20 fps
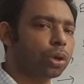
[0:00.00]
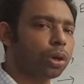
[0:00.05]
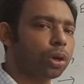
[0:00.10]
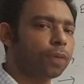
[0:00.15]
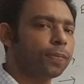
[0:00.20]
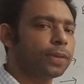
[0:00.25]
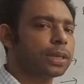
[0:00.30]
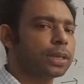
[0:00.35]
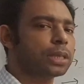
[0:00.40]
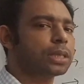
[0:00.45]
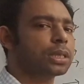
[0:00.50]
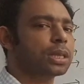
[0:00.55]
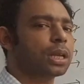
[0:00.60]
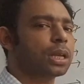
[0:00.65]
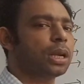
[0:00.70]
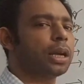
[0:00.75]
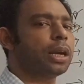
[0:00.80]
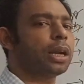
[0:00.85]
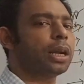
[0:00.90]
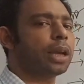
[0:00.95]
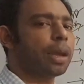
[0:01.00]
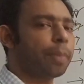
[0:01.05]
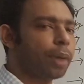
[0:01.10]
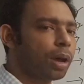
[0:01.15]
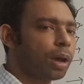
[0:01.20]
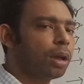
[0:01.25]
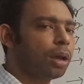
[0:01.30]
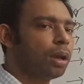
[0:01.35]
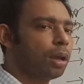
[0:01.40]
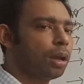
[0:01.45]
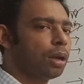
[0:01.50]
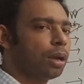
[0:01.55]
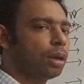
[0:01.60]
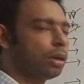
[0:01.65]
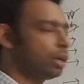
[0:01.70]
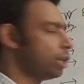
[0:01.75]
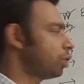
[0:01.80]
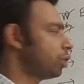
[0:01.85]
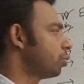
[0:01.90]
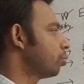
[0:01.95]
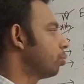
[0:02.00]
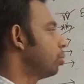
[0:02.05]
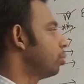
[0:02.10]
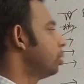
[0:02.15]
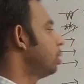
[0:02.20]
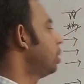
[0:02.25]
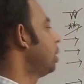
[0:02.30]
of sclerenchyma tissue.